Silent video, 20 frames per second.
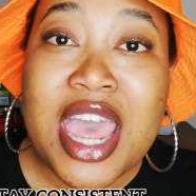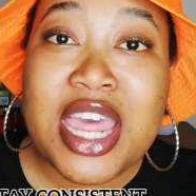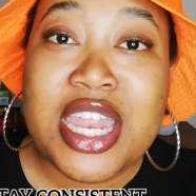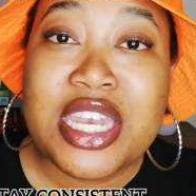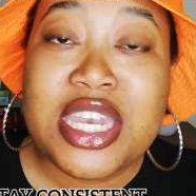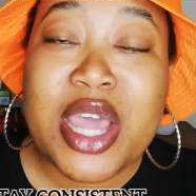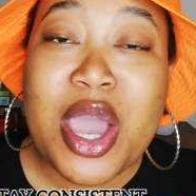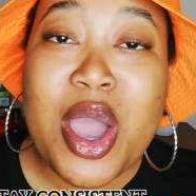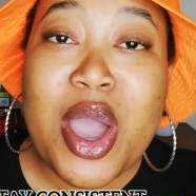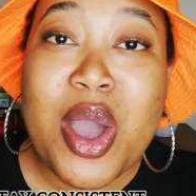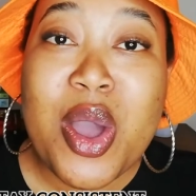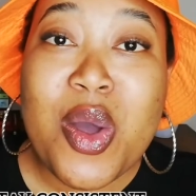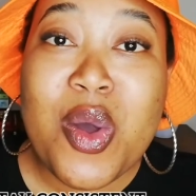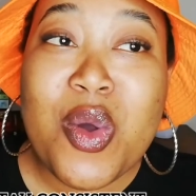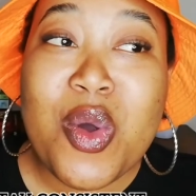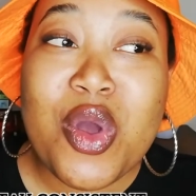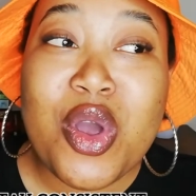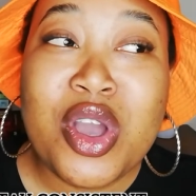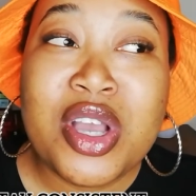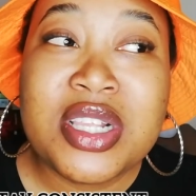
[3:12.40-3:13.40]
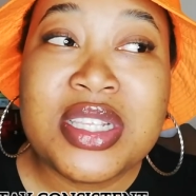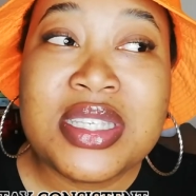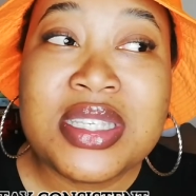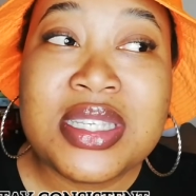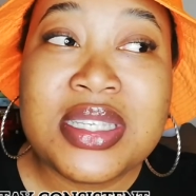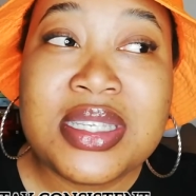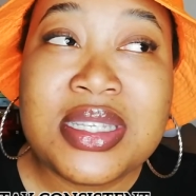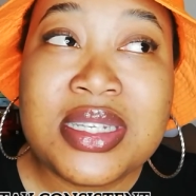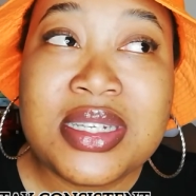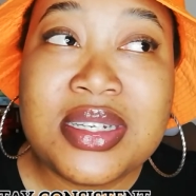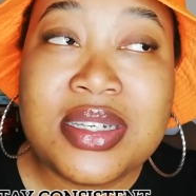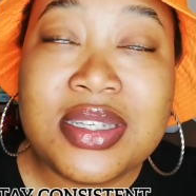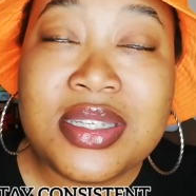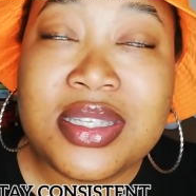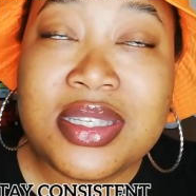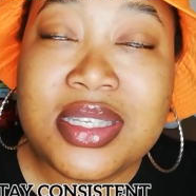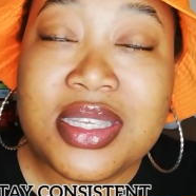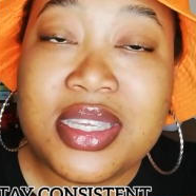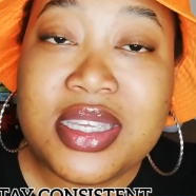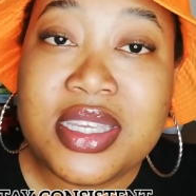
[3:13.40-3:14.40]
now
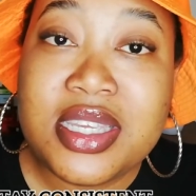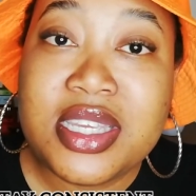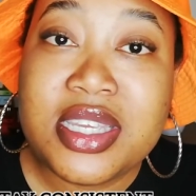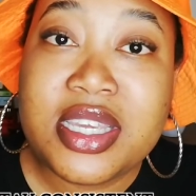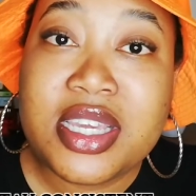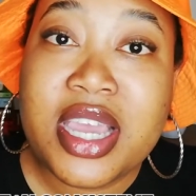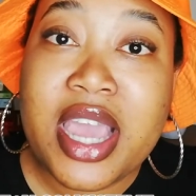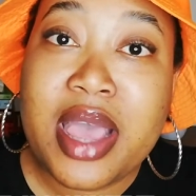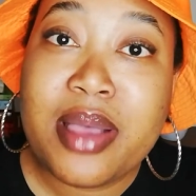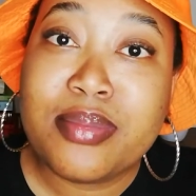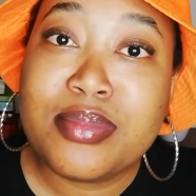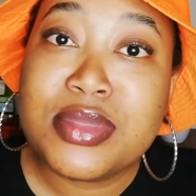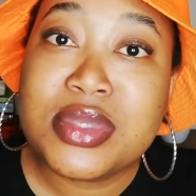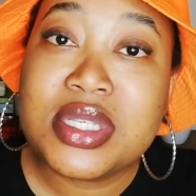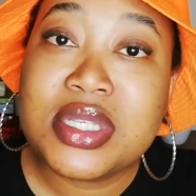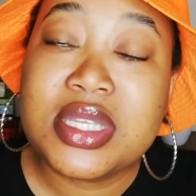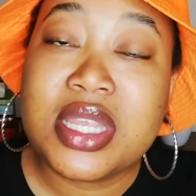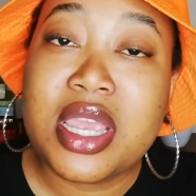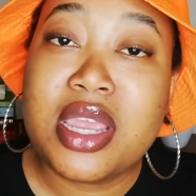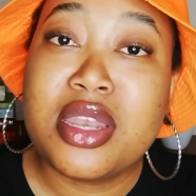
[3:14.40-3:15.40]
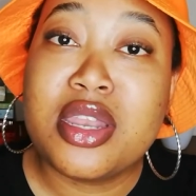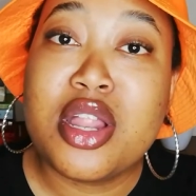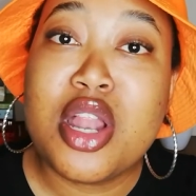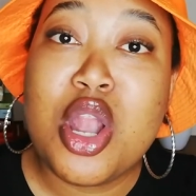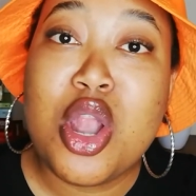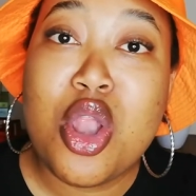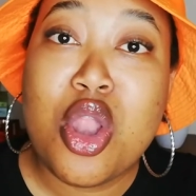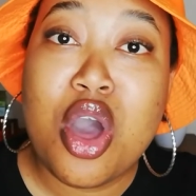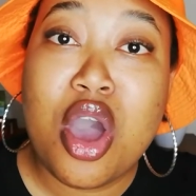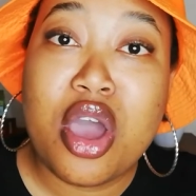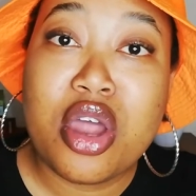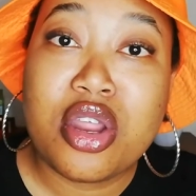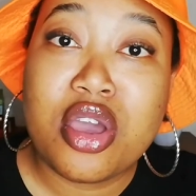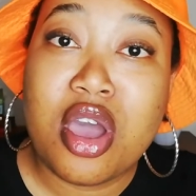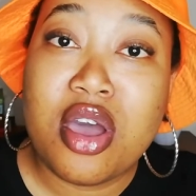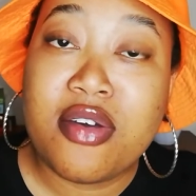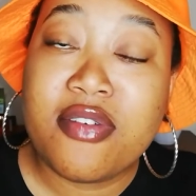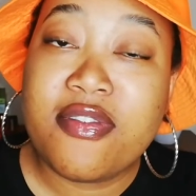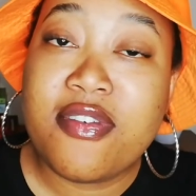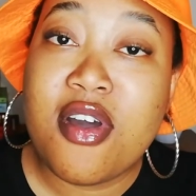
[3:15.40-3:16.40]
consistency comes in a lot
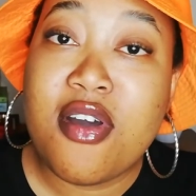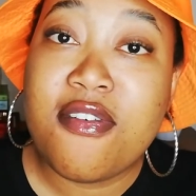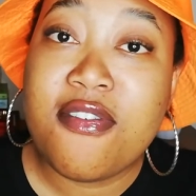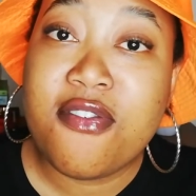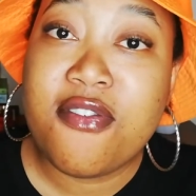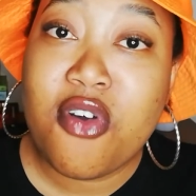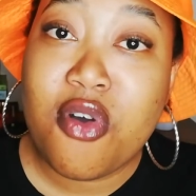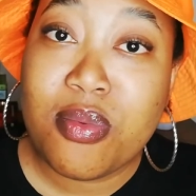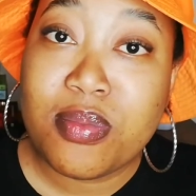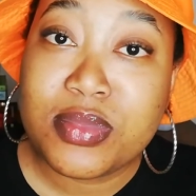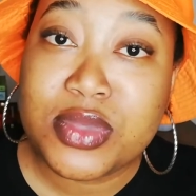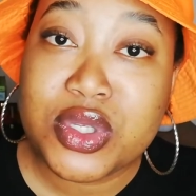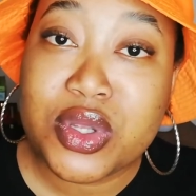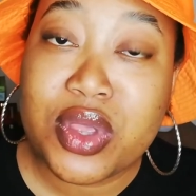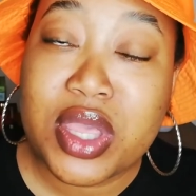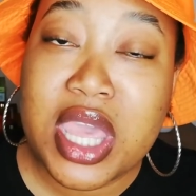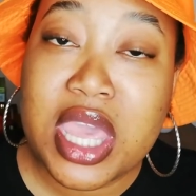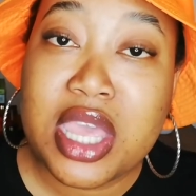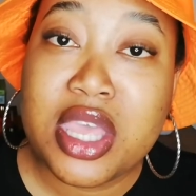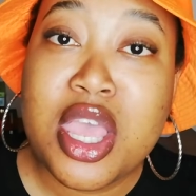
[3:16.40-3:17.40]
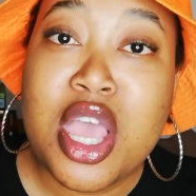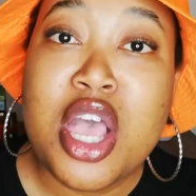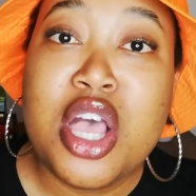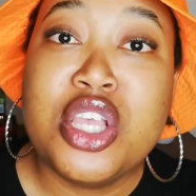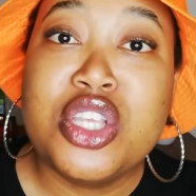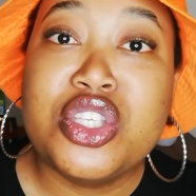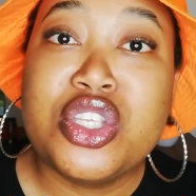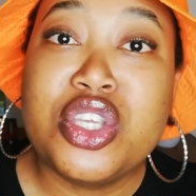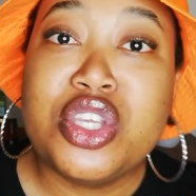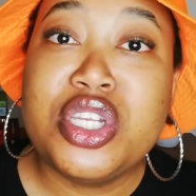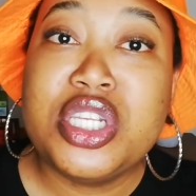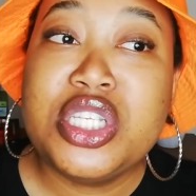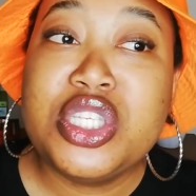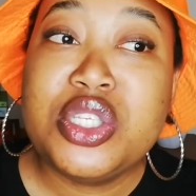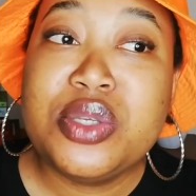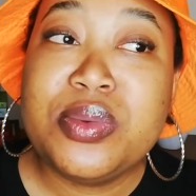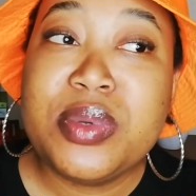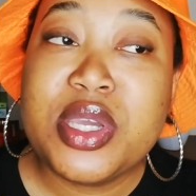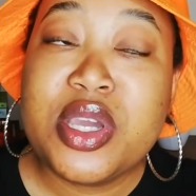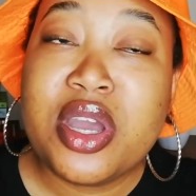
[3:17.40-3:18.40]
of forms okay so you need
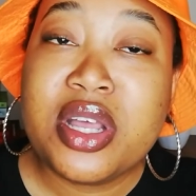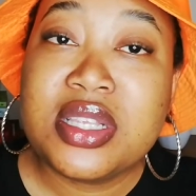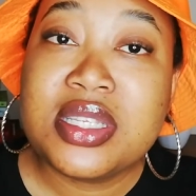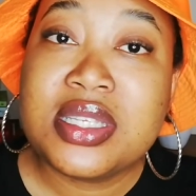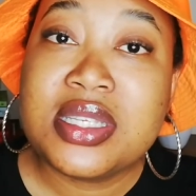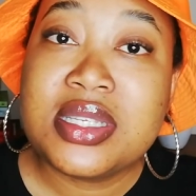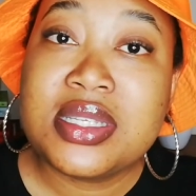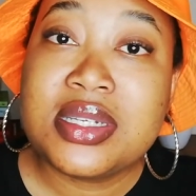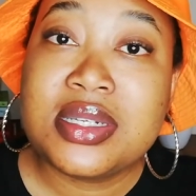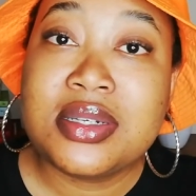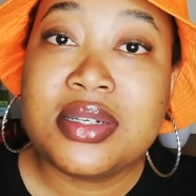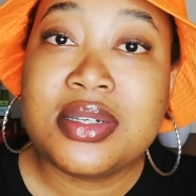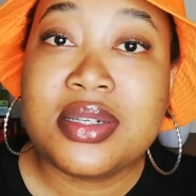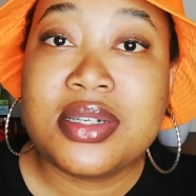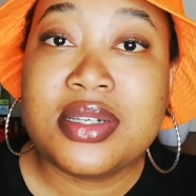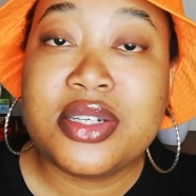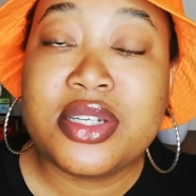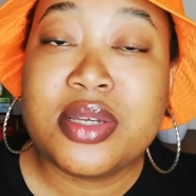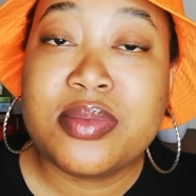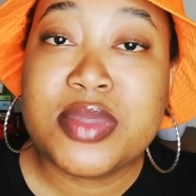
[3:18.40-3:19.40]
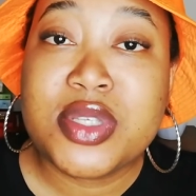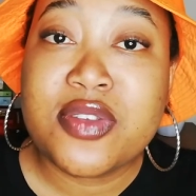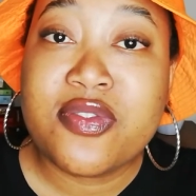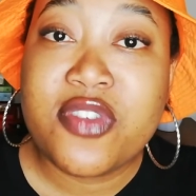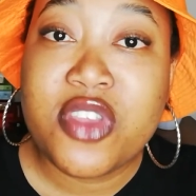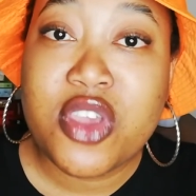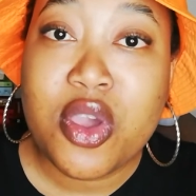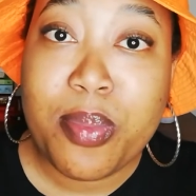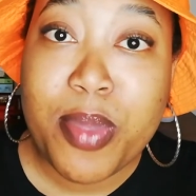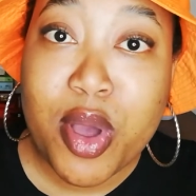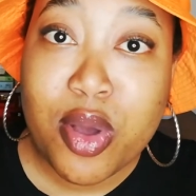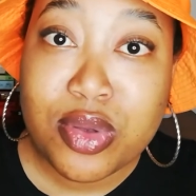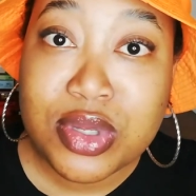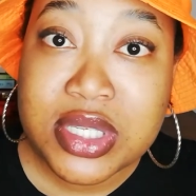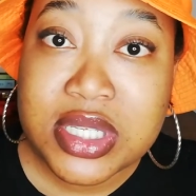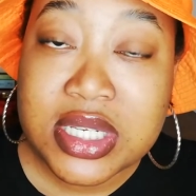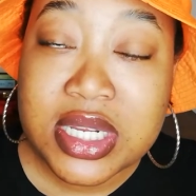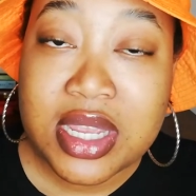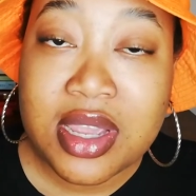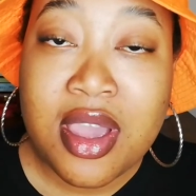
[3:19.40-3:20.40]
to be consistent in terms of your
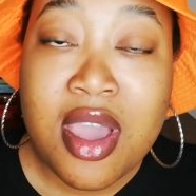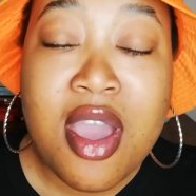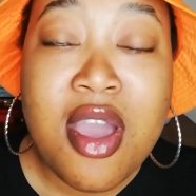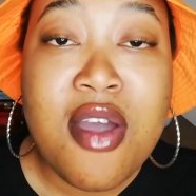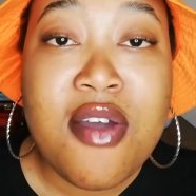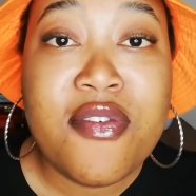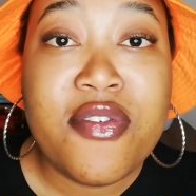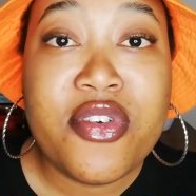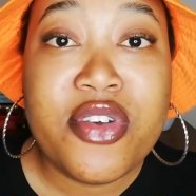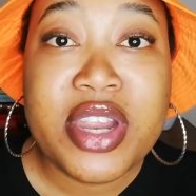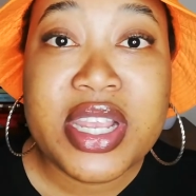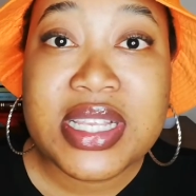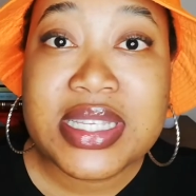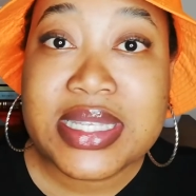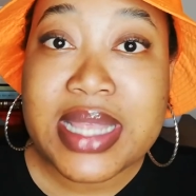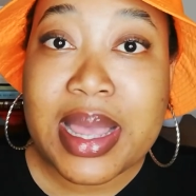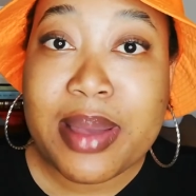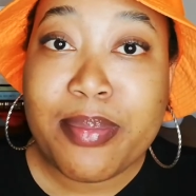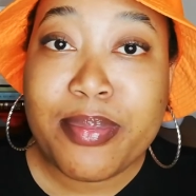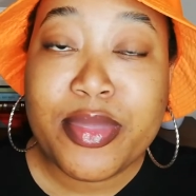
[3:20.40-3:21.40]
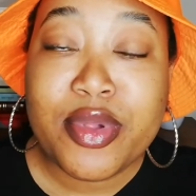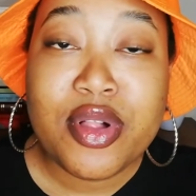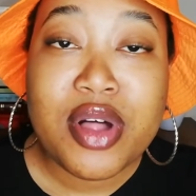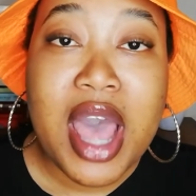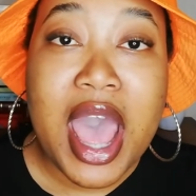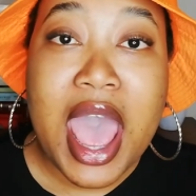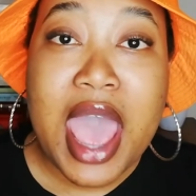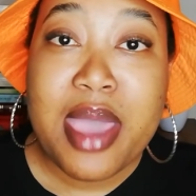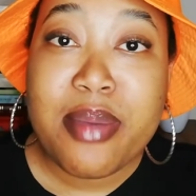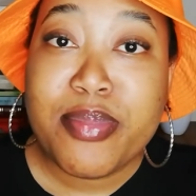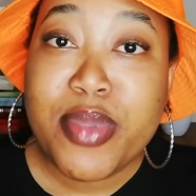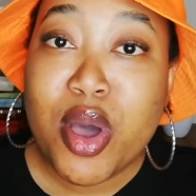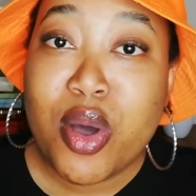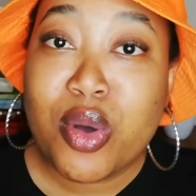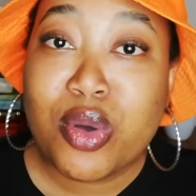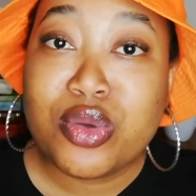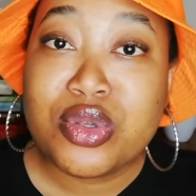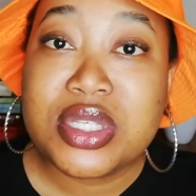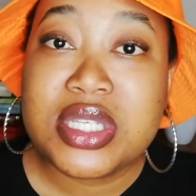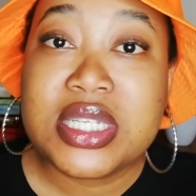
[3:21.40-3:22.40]
posting for example i
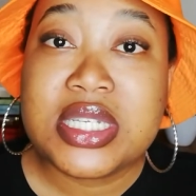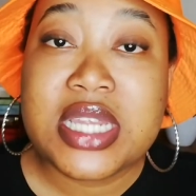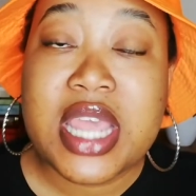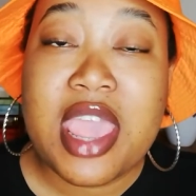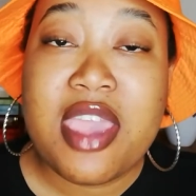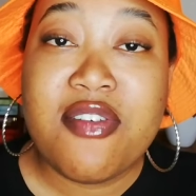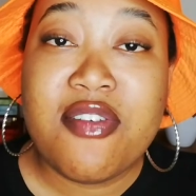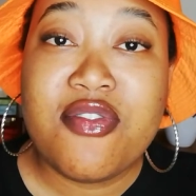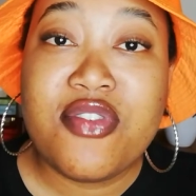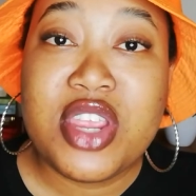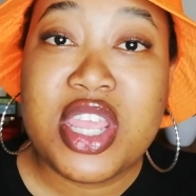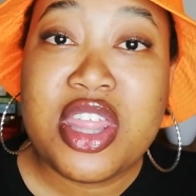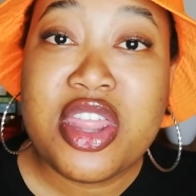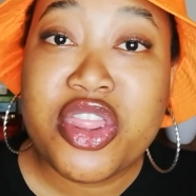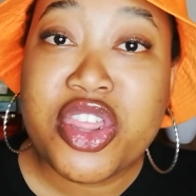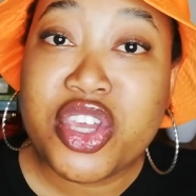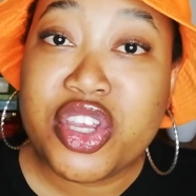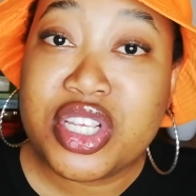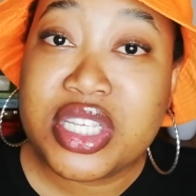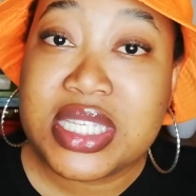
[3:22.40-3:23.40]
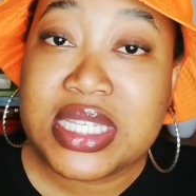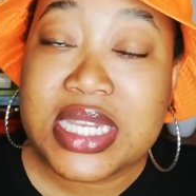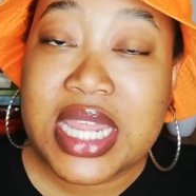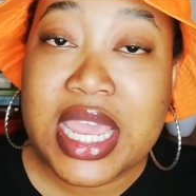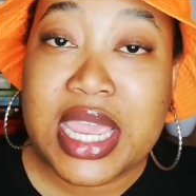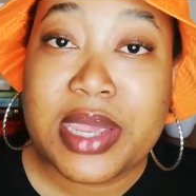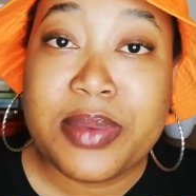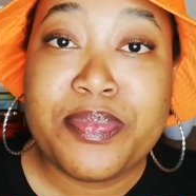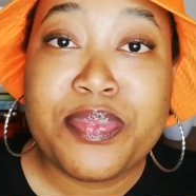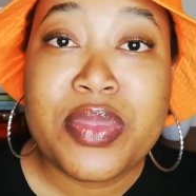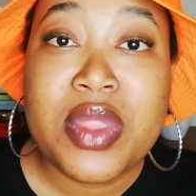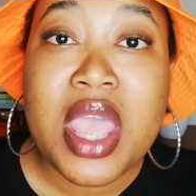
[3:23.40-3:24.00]
post every thursday